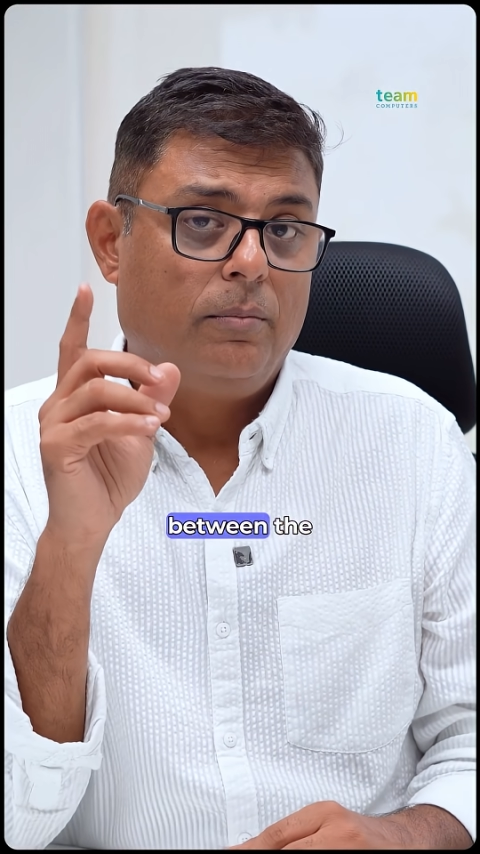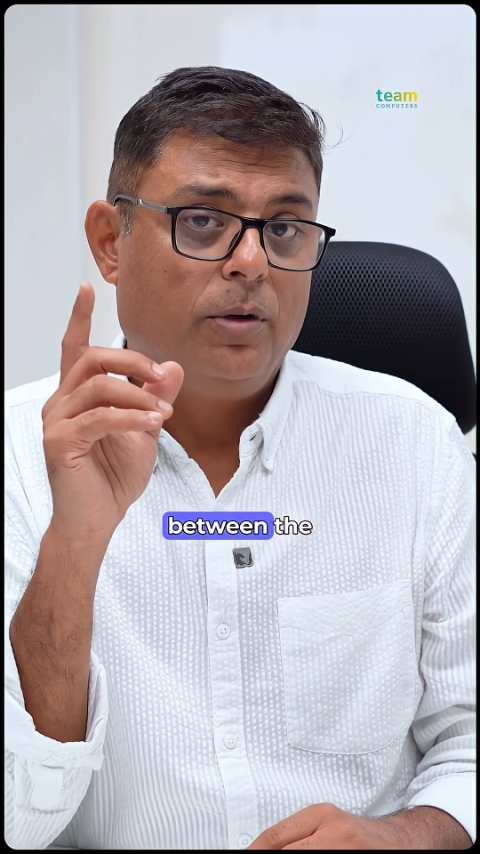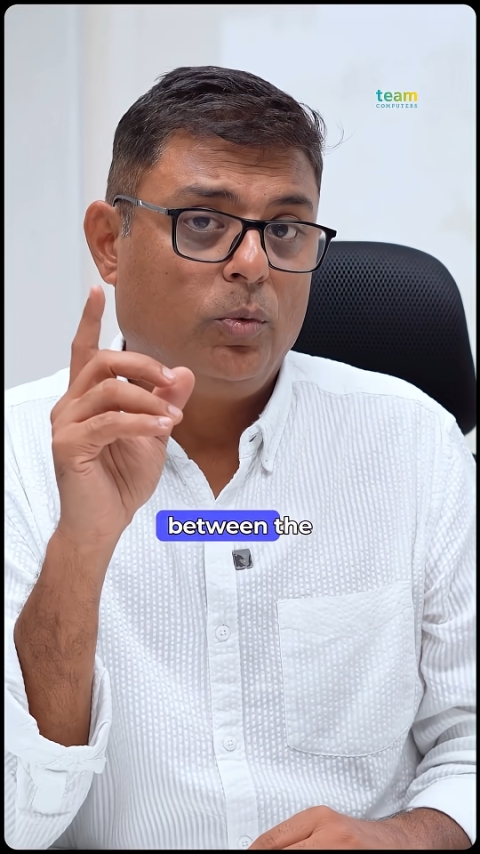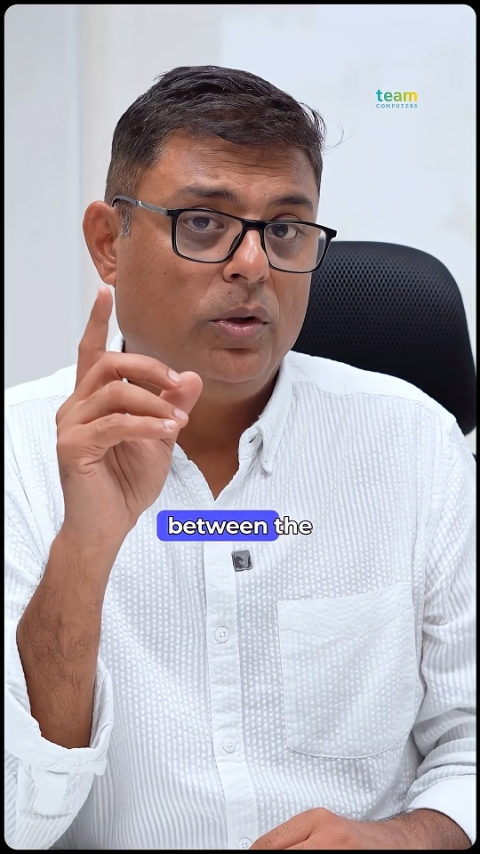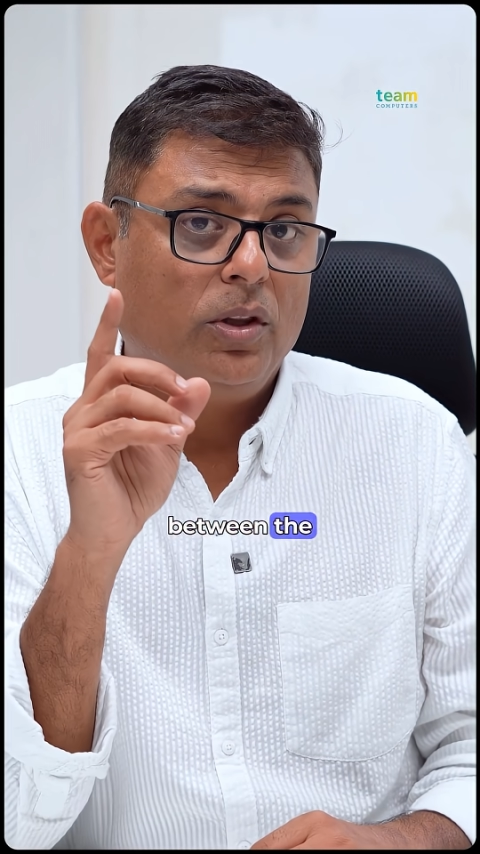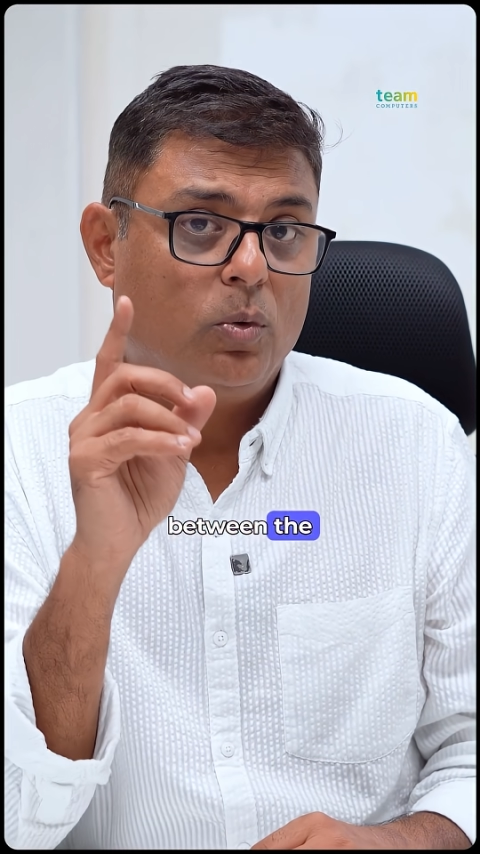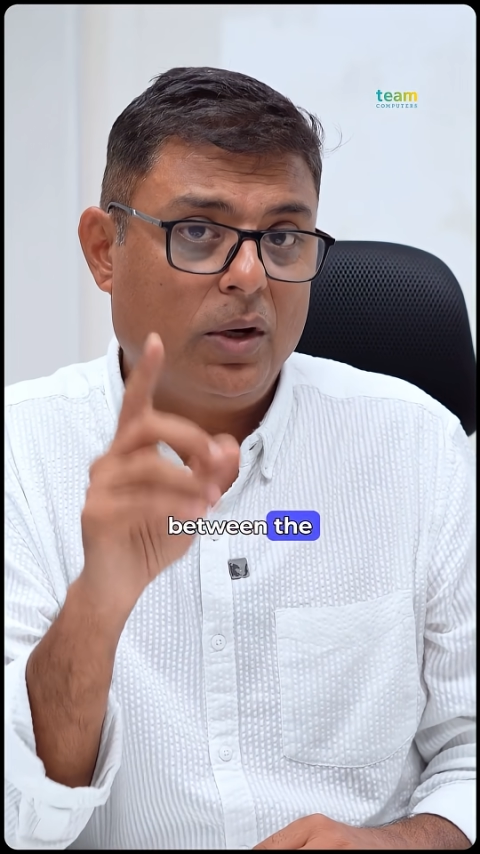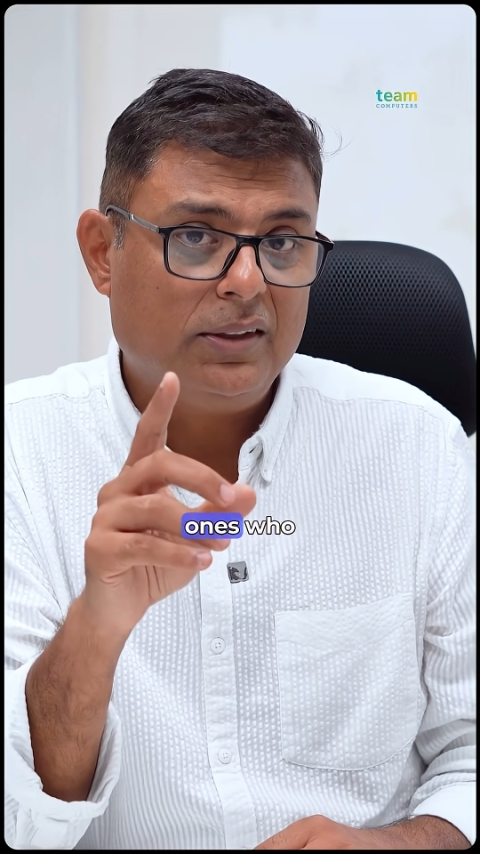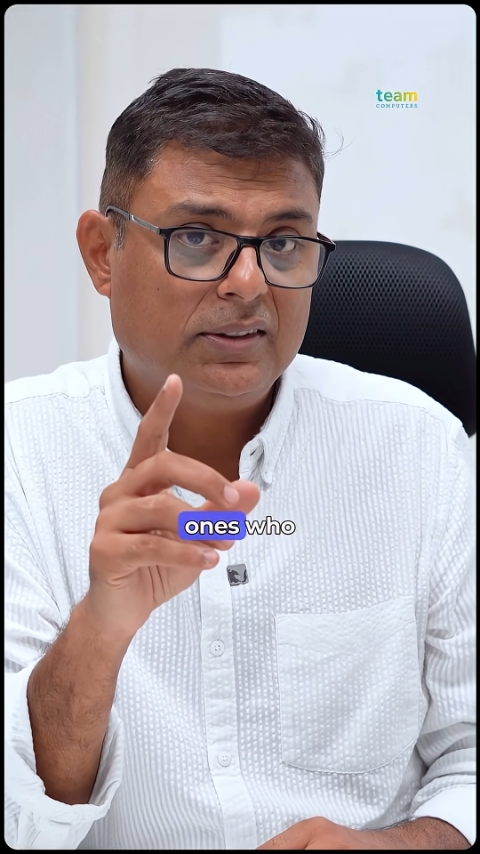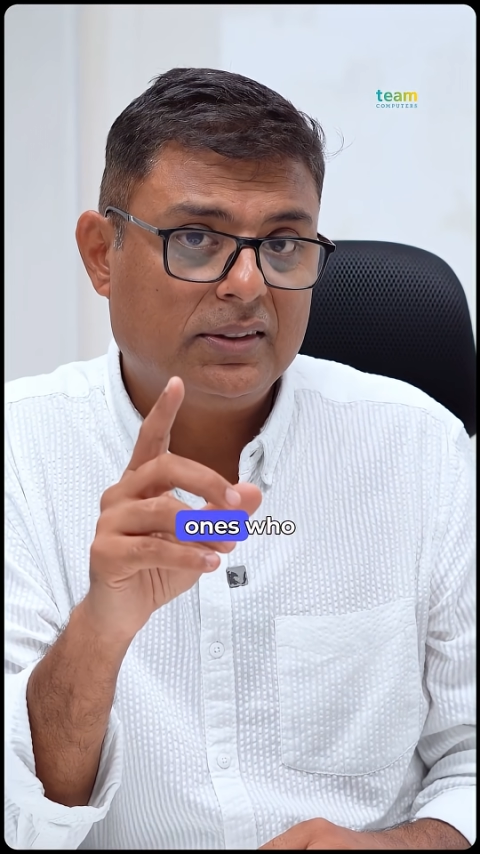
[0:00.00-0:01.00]
between the
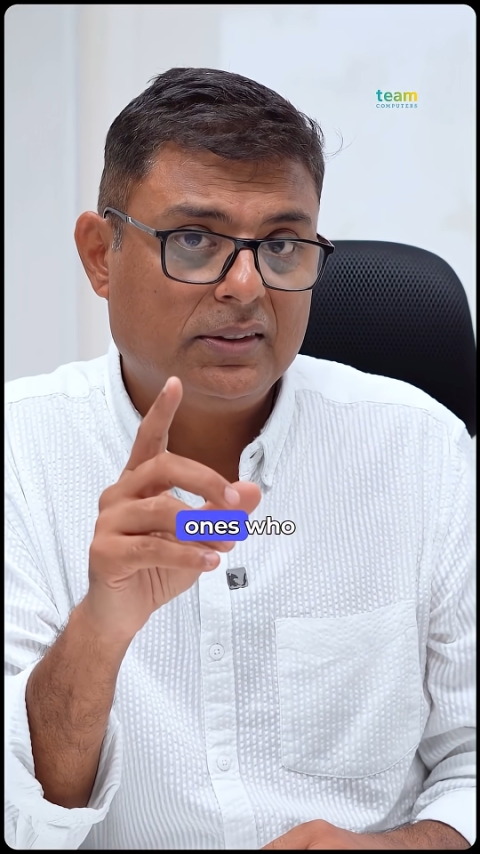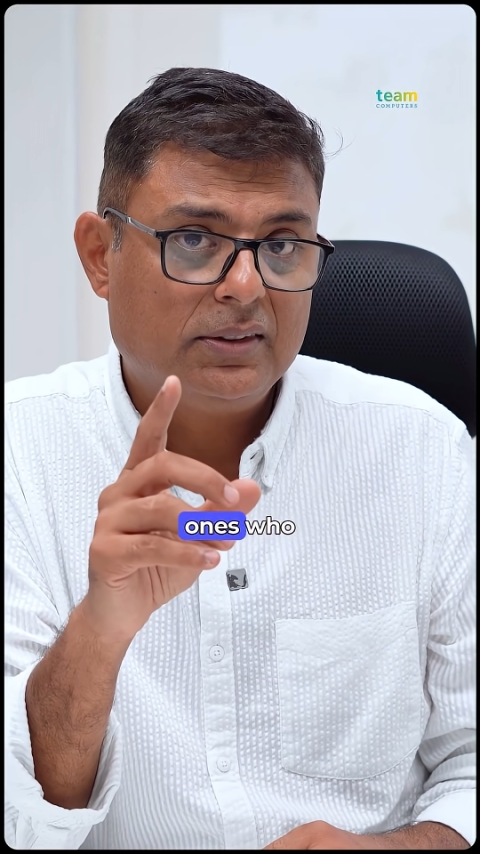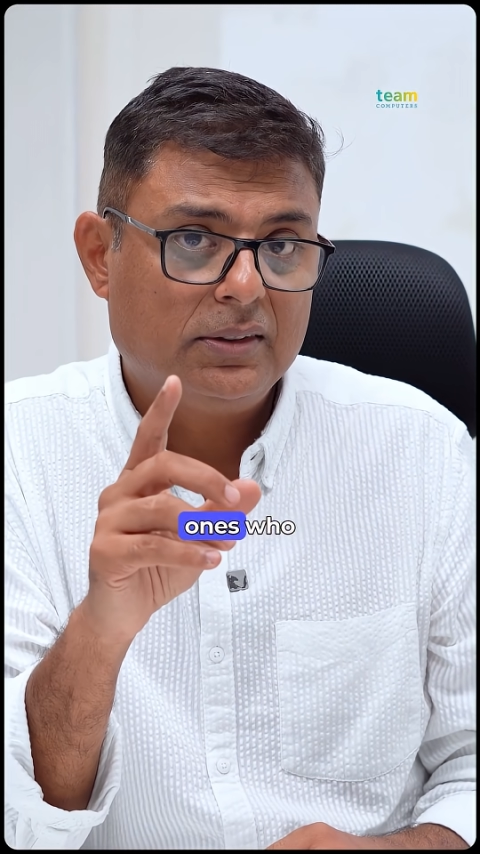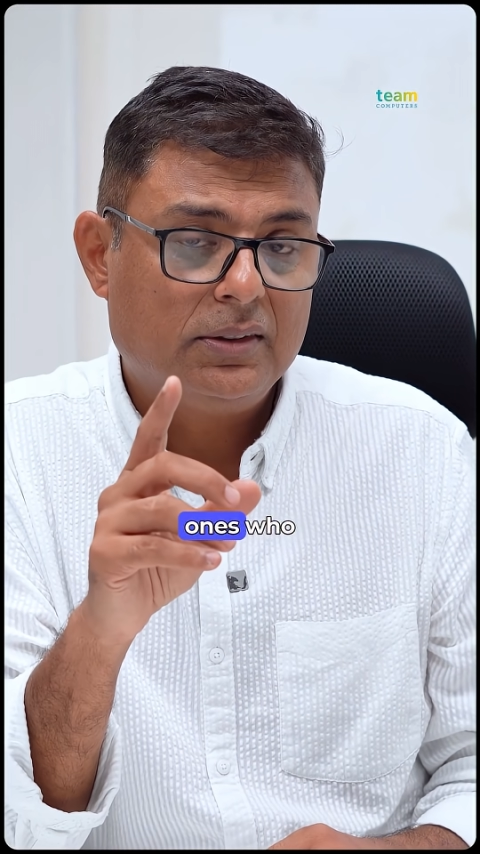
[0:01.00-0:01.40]
ones